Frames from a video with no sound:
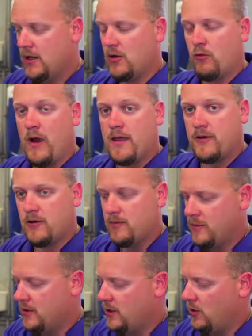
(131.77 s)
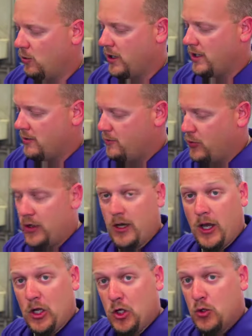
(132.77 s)
Rather, we're going to put
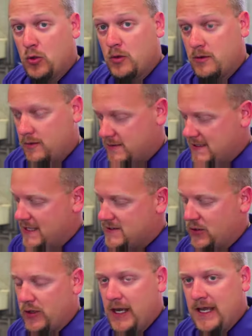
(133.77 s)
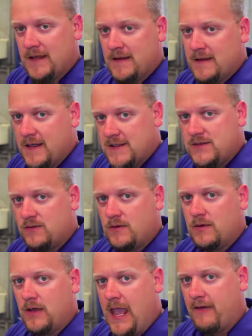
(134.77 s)
a new sensor in this
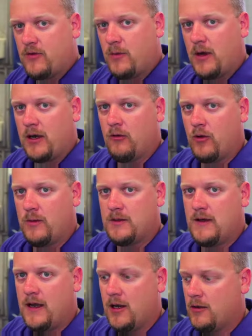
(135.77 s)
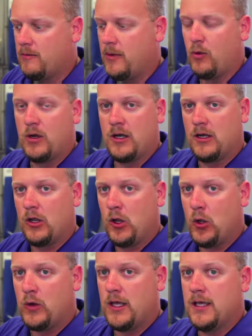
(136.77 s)
aftermarket rim and tire, but we're going to
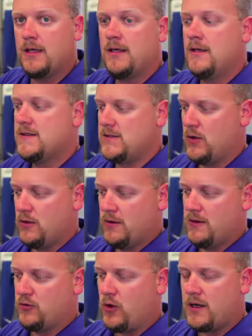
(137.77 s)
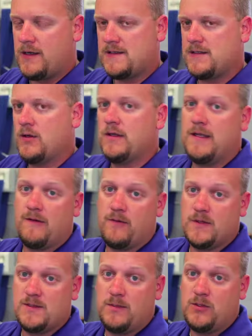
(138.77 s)
clone it so the truck doesn't know the
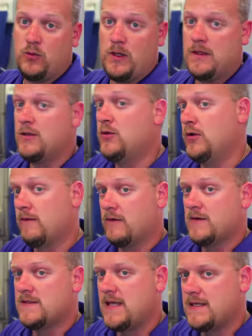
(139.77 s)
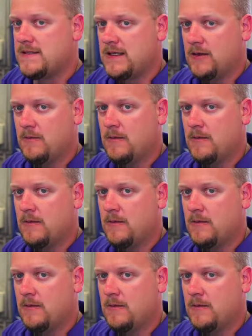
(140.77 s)
difference between the two different sets here.